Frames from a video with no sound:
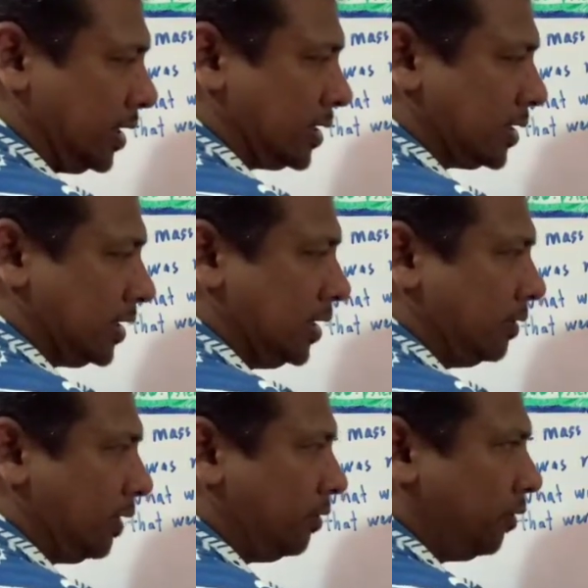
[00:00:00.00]
16
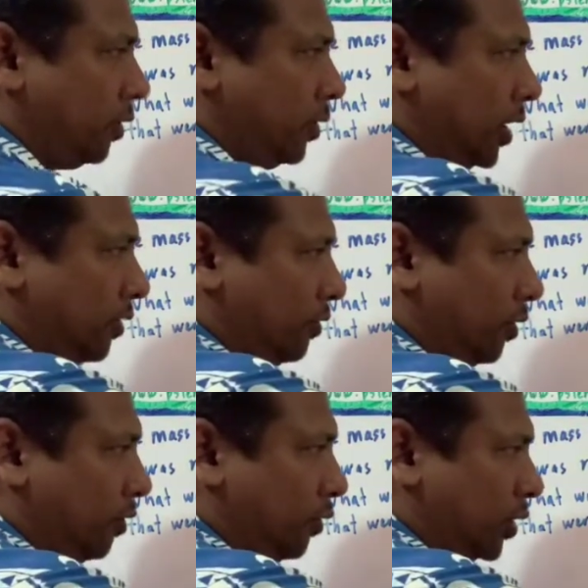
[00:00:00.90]
divided by 4, you get
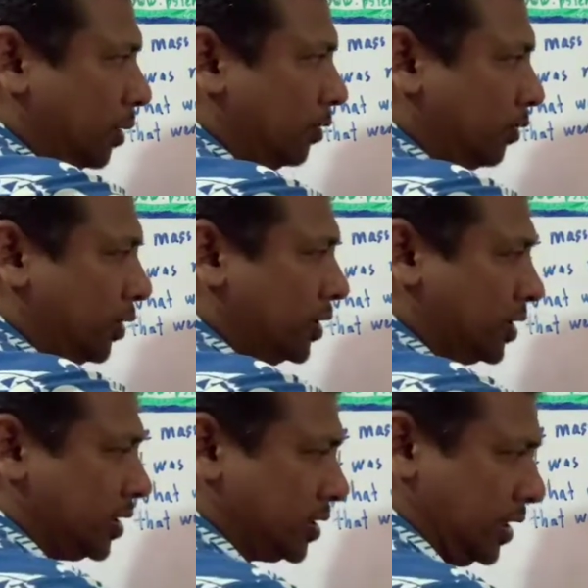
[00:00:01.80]
4. 4 times 4 is
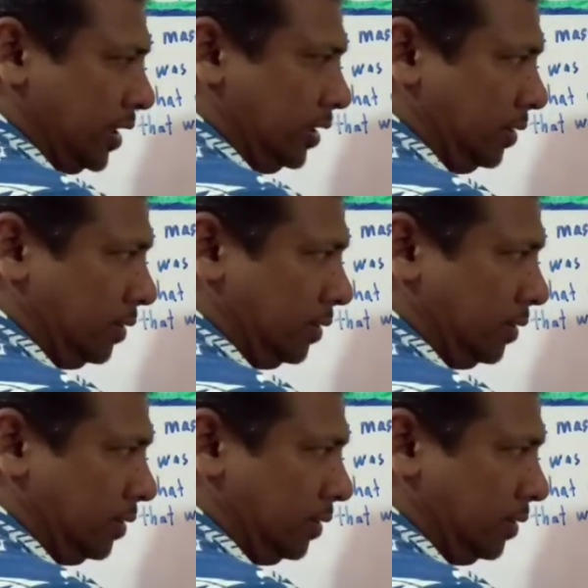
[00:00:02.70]
16.